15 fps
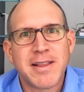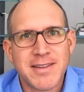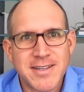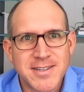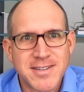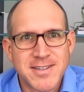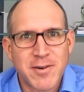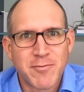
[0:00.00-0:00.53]

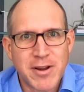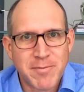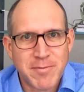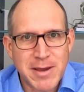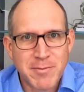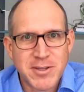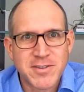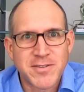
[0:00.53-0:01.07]
leases and rent
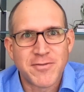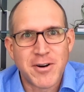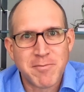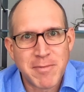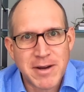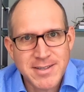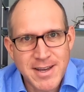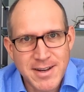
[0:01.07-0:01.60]
payments from
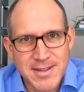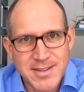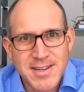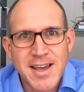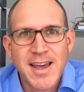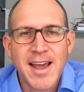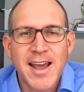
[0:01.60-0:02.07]
my tenants,